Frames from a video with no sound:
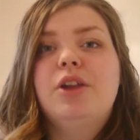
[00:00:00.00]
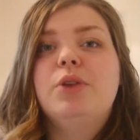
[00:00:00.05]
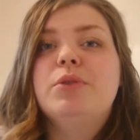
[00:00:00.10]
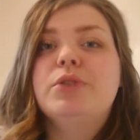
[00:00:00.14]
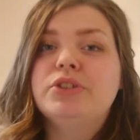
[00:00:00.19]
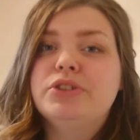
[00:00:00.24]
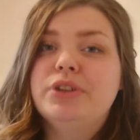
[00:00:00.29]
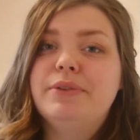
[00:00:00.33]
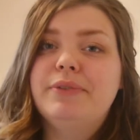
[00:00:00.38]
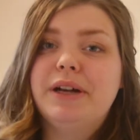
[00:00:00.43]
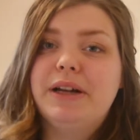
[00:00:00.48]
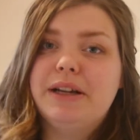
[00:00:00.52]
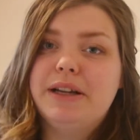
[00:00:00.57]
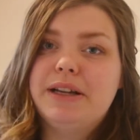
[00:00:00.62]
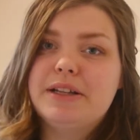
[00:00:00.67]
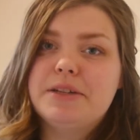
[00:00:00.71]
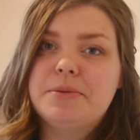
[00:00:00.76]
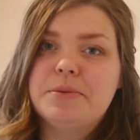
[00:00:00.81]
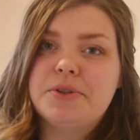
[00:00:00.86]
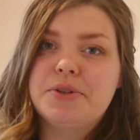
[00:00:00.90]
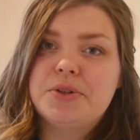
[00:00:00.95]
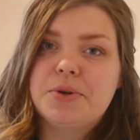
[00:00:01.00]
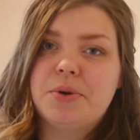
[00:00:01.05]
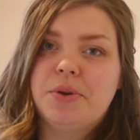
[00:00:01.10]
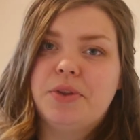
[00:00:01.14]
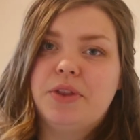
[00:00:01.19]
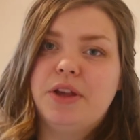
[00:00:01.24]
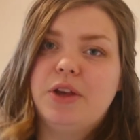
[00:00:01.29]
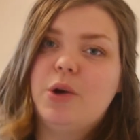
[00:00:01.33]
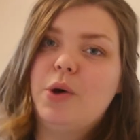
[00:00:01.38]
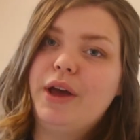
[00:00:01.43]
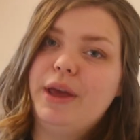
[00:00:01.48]
You also really need to ensure
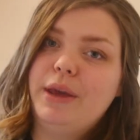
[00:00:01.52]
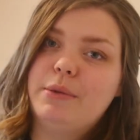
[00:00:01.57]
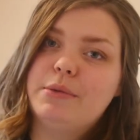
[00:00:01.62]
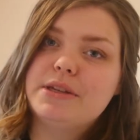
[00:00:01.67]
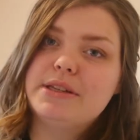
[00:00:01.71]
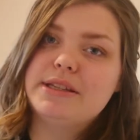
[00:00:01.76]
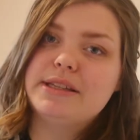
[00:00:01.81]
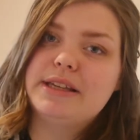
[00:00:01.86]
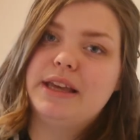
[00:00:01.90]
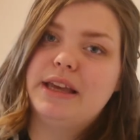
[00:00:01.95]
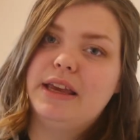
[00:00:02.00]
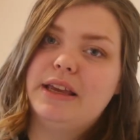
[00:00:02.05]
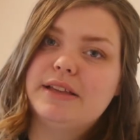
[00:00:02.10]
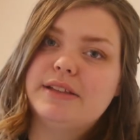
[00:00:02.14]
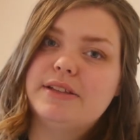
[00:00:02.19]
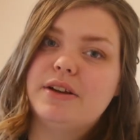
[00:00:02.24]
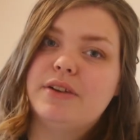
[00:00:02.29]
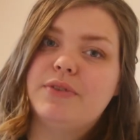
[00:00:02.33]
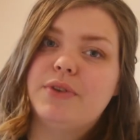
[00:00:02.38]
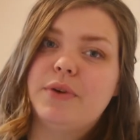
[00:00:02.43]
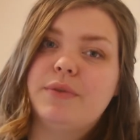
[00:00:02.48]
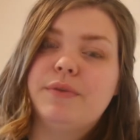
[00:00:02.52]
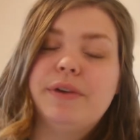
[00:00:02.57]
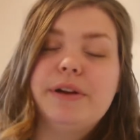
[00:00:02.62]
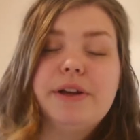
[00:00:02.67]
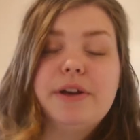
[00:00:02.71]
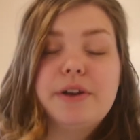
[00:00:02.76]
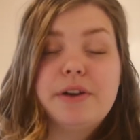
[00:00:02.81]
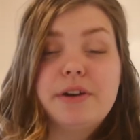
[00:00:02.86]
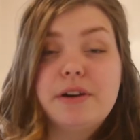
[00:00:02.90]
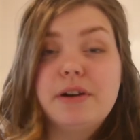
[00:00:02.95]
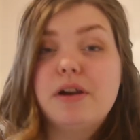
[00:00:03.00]
that your A1C is of a really
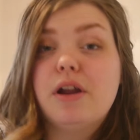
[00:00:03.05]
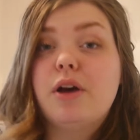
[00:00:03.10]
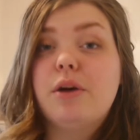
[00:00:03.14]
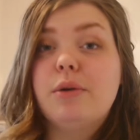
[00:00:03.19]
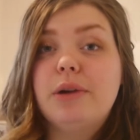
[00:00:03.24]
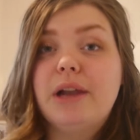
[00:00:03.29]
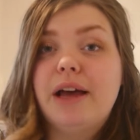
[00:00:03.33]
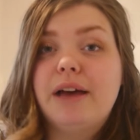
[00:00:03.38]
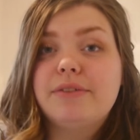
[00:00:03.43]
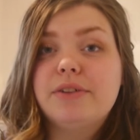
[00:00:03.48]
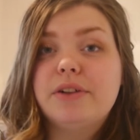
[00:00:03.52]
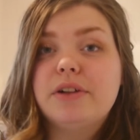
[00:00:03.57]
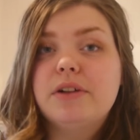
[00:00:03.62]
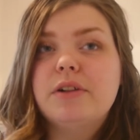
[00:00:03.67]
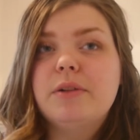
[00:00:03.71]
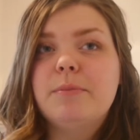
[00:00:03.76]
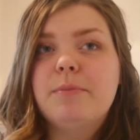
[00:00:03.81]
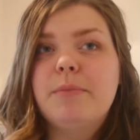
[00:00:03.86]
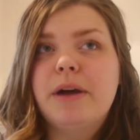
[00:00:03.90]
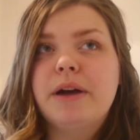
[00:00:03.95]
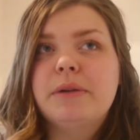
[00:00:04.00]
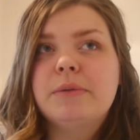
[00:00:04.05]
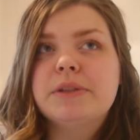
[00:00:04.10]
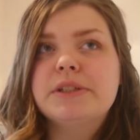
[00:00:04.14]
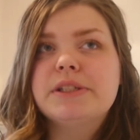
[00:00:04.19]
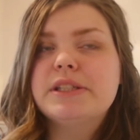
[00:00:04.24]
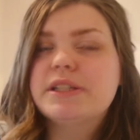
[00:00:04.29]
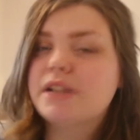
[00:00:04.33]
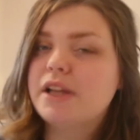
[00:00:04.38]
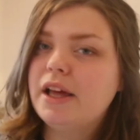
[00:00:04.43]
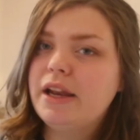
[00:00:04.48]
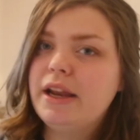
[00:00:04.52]
good low level. Mine was
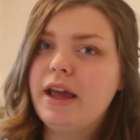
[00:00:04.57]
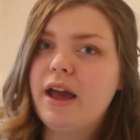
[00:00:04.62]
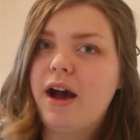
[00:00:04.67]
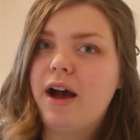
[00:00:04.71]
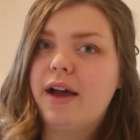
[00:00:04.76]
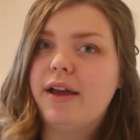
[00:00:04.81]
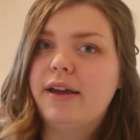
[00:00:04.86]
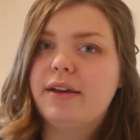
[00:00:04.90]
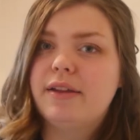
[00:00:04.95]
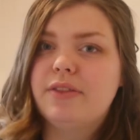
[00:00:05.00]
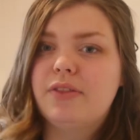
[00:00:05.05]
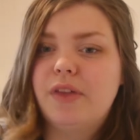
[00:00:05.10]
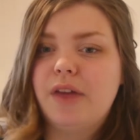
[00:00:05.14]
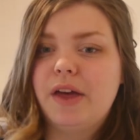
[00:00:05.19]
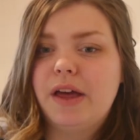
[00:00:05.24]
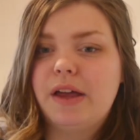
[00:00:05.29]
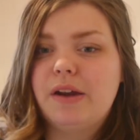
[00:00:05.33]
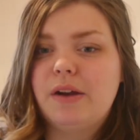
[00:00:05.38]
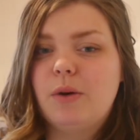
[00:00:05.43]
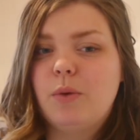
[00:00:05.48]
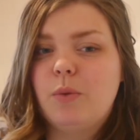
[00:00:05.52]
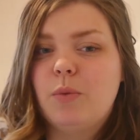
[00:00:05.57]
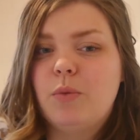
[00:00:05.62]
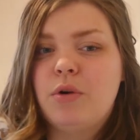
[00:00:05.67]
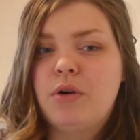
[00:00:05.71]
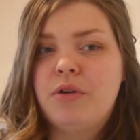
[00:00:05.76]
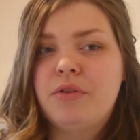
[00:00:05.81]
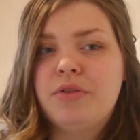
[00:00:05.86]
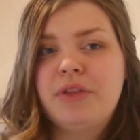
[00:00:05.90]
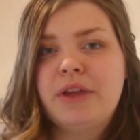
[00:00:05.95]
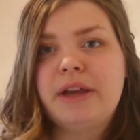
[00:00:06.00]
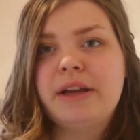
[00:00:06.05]
slightly higher than
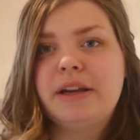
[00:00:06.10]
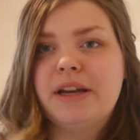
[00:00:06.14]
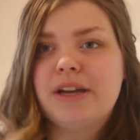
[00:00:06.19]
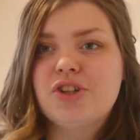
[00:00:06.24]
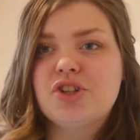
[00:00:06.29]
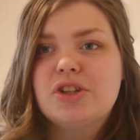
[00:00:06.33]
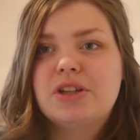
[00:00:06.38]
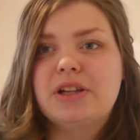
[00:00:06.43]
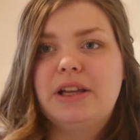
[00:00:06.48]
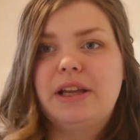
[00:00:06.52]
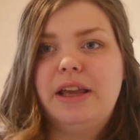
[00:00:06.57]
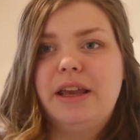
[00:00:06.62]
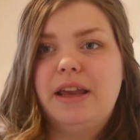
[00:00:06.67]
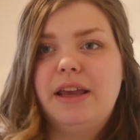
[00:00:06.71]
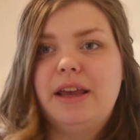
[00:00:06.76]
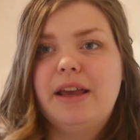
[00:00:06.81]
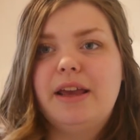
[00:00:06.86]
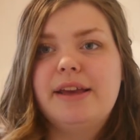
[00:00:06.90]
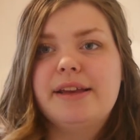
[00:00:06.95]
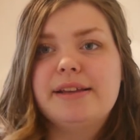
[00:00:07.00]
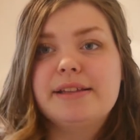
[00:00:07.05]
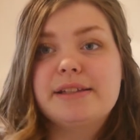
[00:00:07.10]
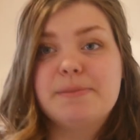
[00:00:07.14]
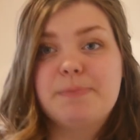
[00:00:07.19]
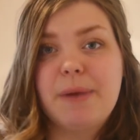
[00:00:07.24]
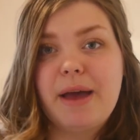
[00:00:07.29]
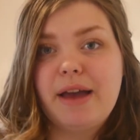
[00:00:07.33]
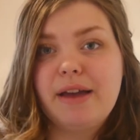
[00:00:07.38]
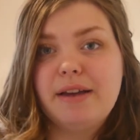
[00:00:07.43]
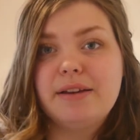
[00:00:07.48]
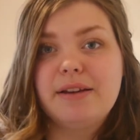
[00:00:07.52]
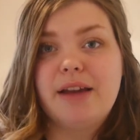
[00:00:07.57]
what they nationally
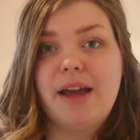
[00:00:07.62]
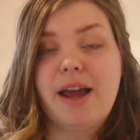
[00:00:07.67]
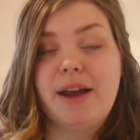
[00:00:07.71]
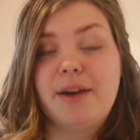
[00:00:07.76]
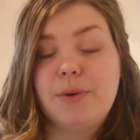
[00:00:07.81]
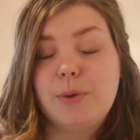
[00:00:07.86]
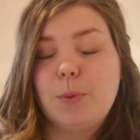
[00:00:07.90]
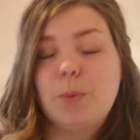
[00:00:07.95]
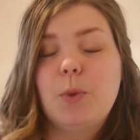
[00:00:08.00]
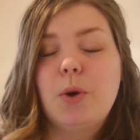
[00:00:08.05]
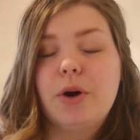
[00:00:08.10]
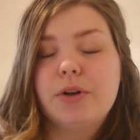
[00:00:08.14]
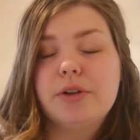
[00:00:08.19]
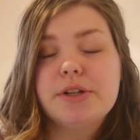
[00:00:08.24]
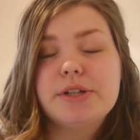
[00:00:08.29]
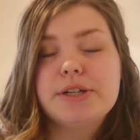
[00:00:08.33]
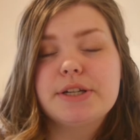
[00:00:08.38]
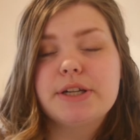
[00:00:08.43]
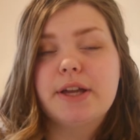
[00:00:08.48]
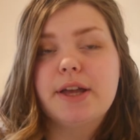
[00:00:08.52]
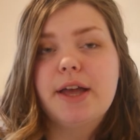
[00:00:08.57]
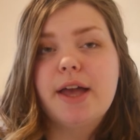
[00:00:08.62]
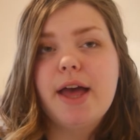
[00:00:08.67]
expect and want.